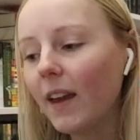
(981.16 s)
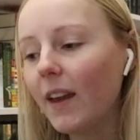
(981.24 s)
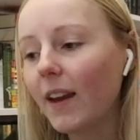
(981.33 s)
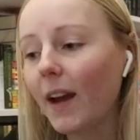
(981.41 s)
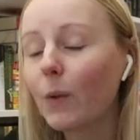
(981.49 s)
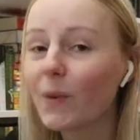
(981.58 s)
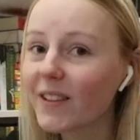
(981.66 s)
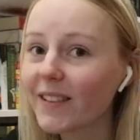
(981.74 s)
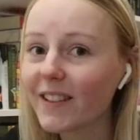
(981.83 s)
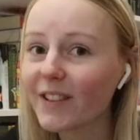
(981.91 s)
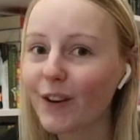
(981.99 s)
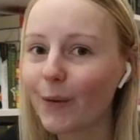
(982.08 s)
And I
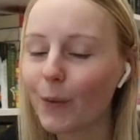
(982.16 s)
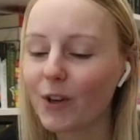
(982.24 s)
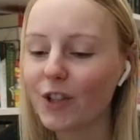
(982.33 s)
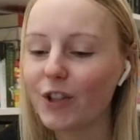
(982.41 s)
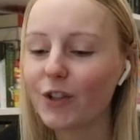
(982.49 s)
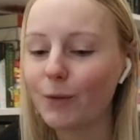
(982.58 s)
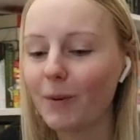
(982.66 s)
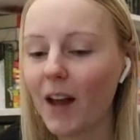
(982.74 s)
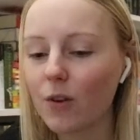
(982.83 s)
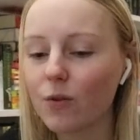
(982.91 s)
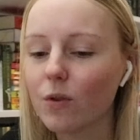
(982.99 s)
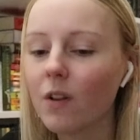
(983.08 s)
recently started watching
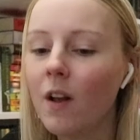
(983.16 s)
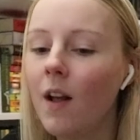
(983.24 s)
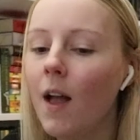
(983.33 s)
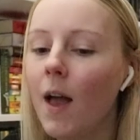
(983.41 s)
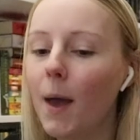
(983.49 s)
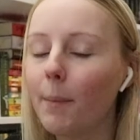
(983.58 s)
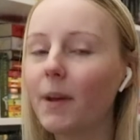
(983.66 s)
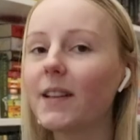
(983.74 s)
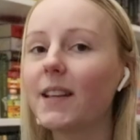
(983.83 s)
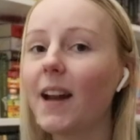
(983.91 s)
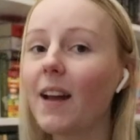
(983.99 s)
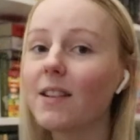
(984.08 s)
Supernatural because
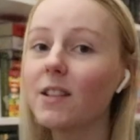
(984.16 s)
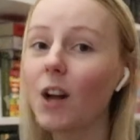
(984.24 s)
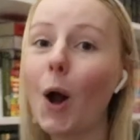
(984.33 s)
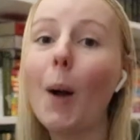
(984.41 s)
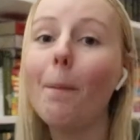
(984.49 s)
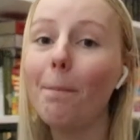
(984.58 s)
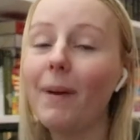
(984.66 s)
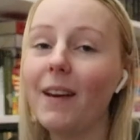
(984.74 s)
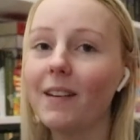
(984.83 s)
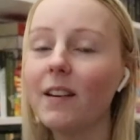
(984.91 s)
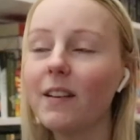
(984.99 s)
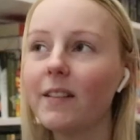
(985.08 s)
it has not
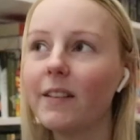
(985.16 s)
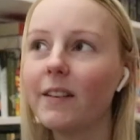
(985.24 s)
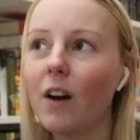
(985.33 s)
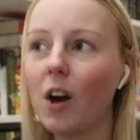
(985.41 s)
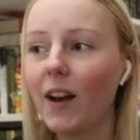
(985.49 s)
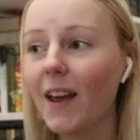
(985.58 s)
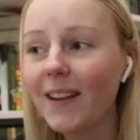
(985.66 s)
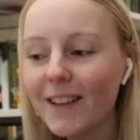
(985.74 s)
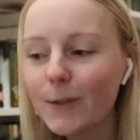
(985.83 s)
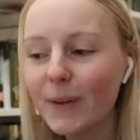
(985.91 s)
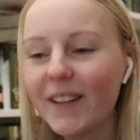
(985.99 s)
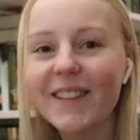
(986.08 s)
been on any
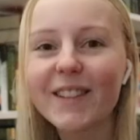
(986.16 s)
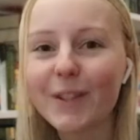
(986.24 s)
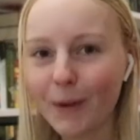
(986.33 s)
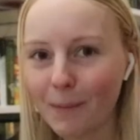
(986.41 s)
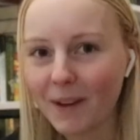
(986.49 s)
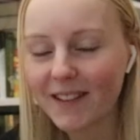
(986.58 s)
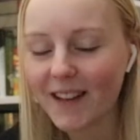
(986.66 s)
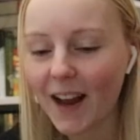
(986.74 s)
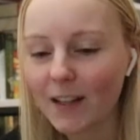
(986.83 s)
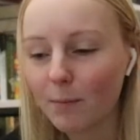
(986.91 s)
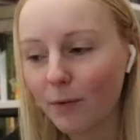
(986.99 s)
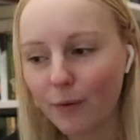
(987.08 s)
Swedish streaming
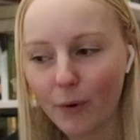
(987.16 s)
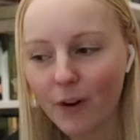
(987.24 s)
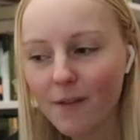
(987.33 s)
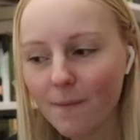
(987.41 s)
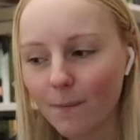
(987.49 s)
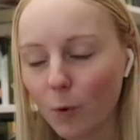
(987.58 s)
site before.